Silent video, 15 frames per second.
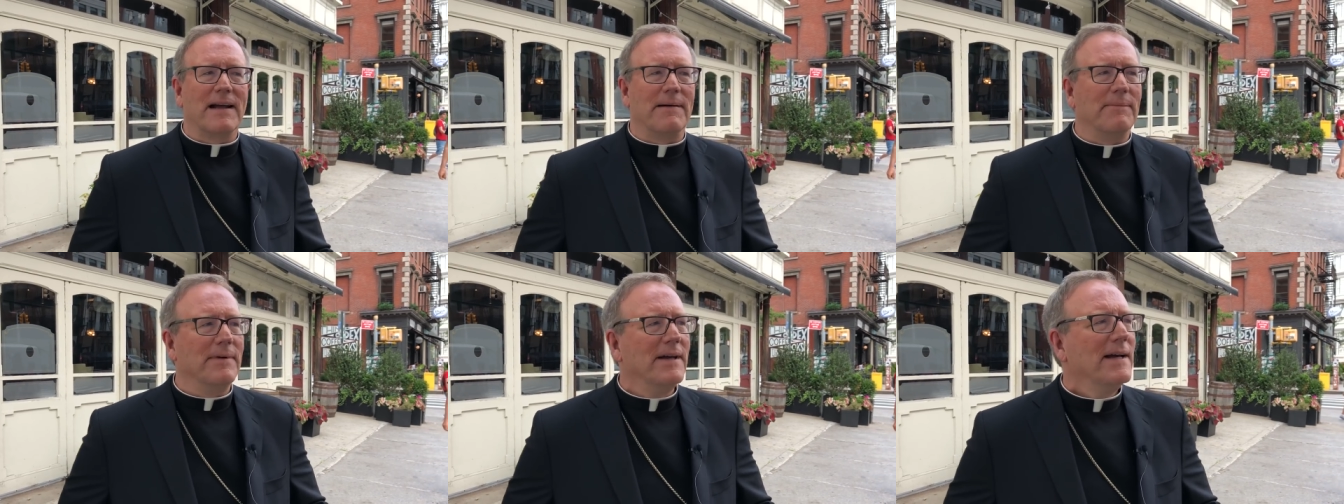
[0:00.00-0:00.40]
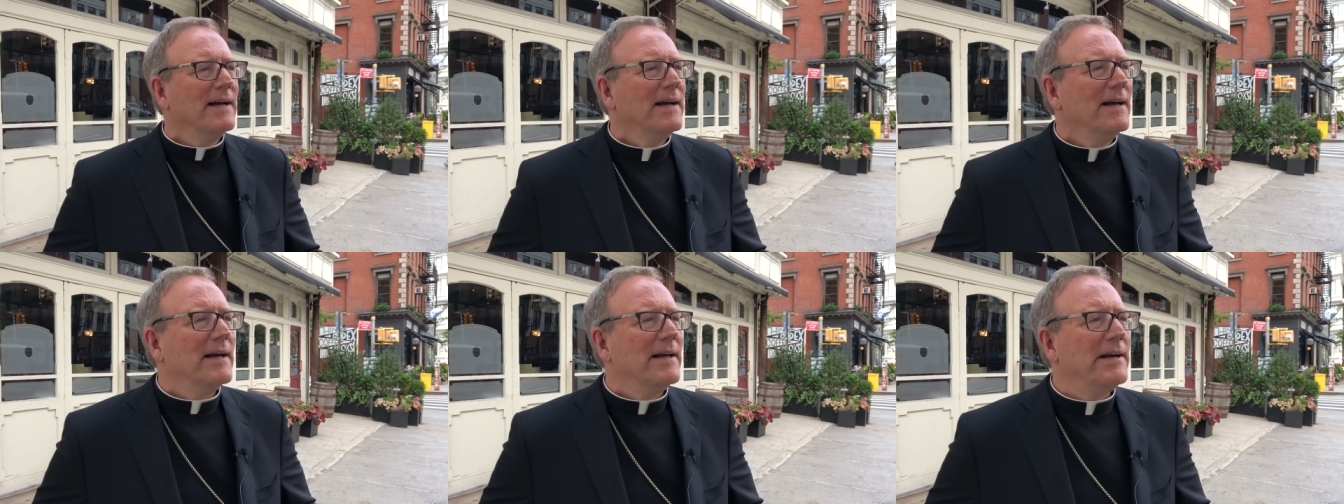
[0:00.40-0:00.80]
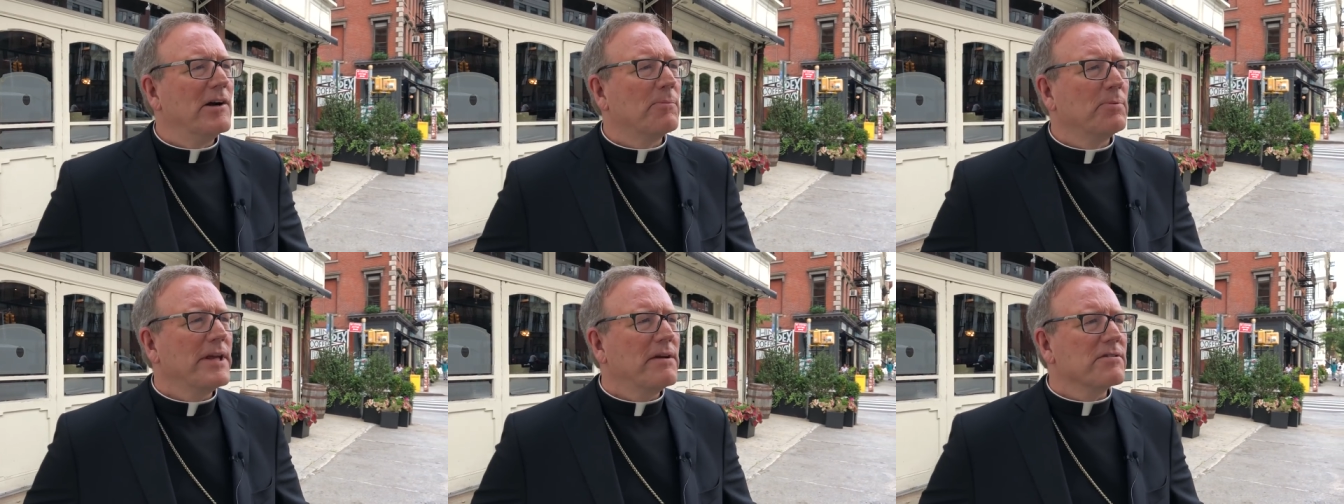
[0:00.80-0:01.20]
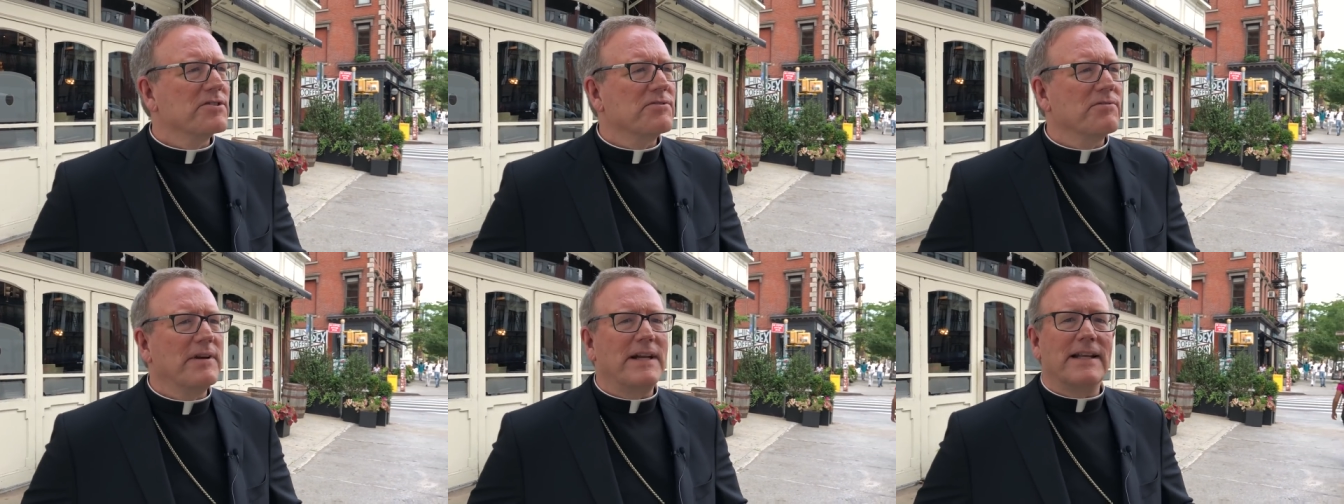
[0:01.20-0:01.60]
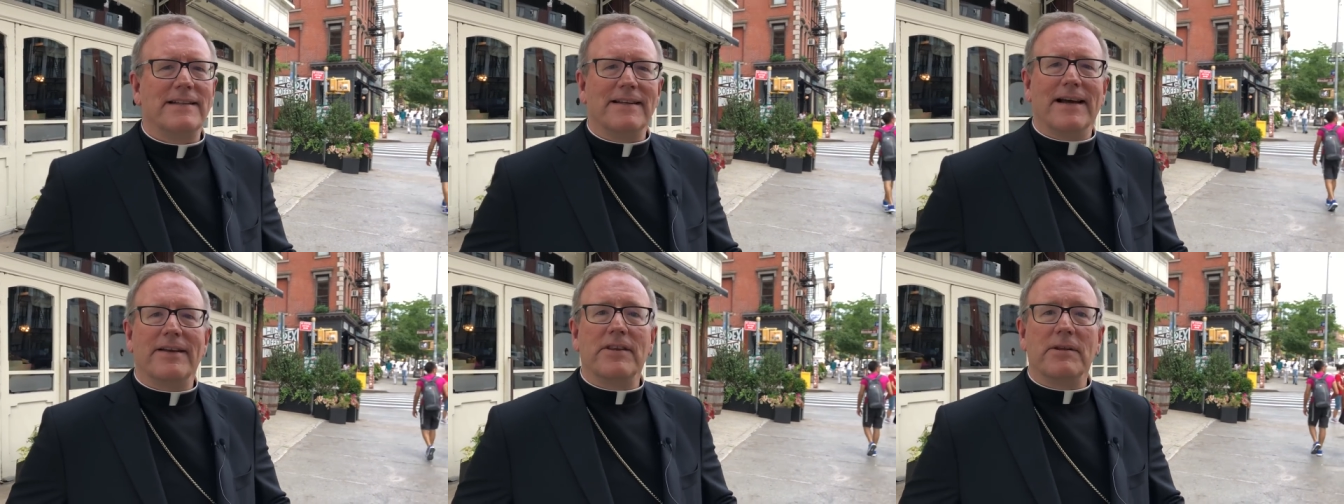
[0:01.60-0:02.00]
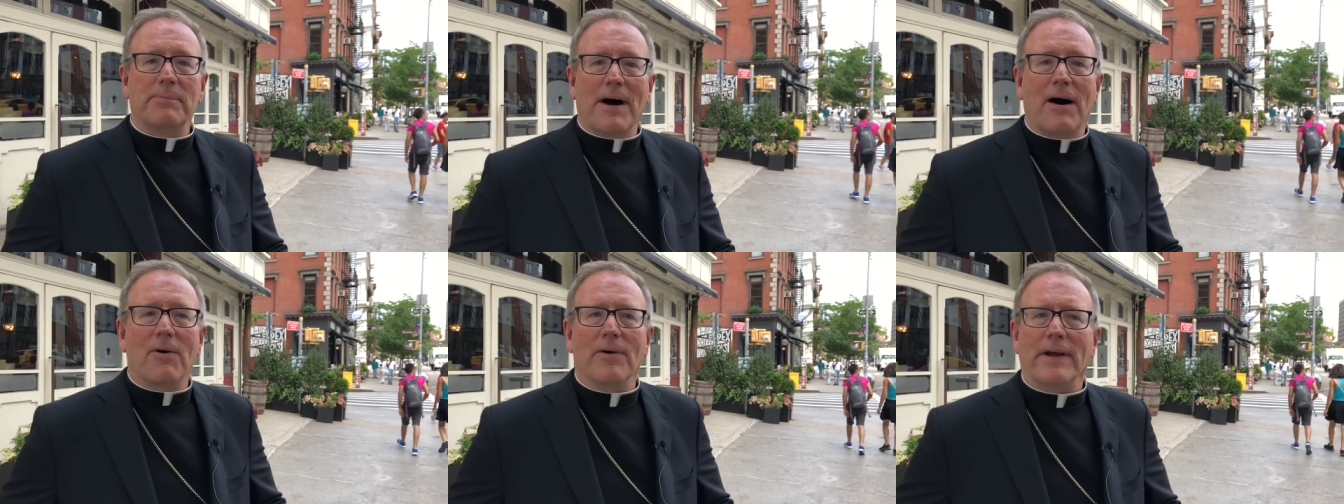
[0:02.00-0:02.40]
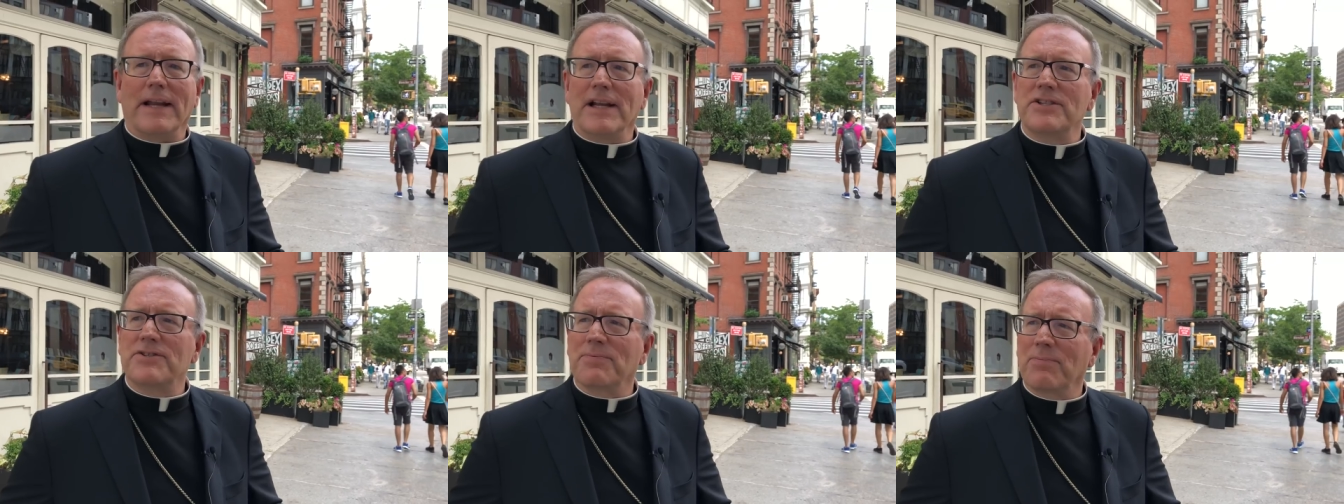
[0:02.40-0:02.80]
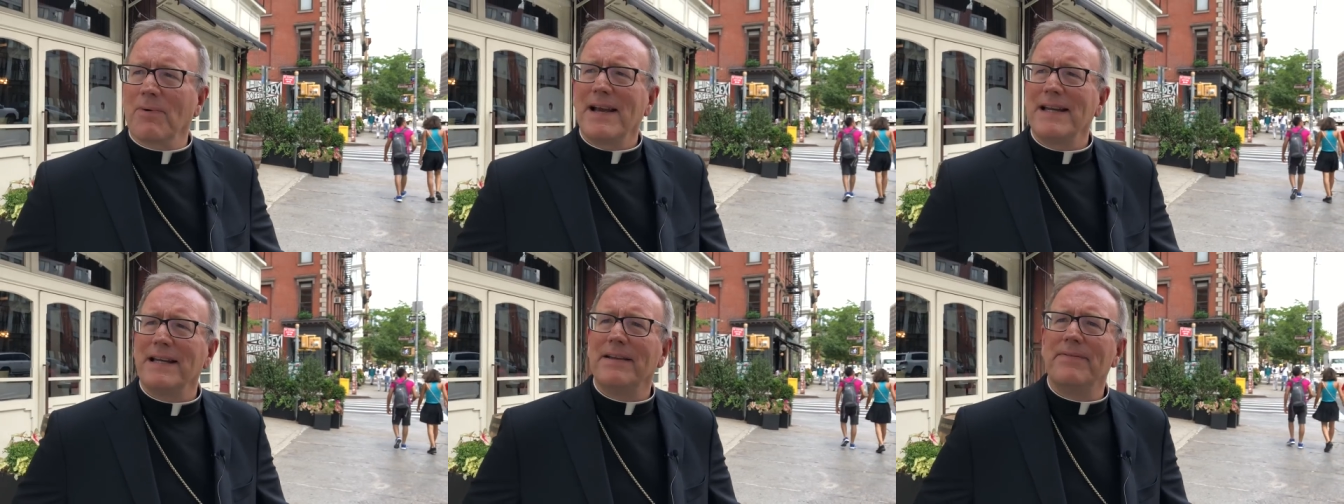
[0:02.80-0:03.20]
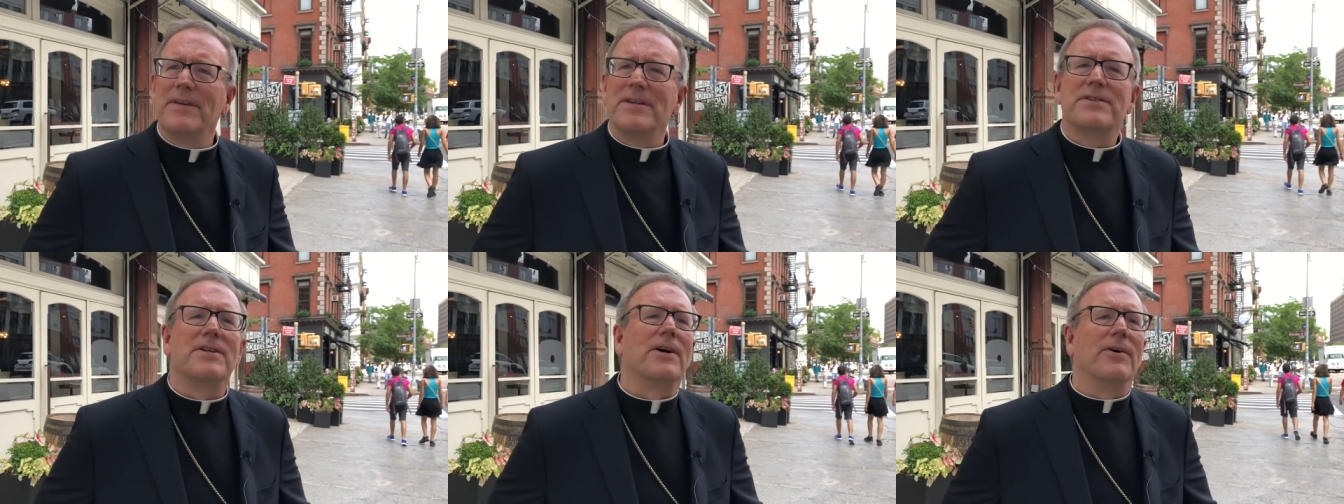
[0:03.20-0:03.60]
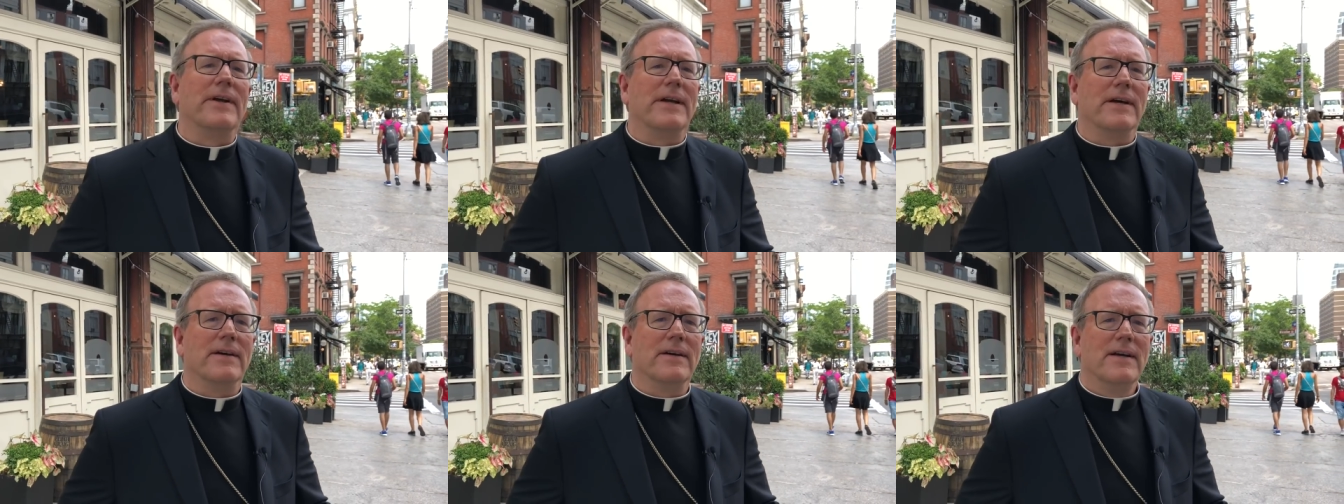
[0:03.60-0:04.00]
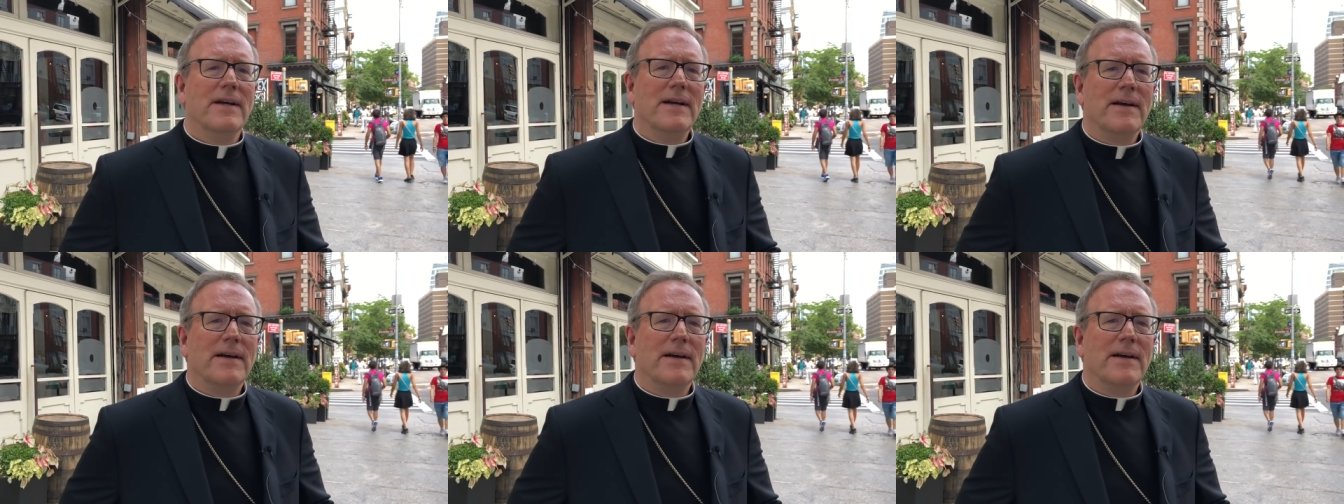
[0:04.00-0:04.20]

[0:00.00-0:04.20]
I'm near Bleecker Street and, and the Bowery, and it's right in this area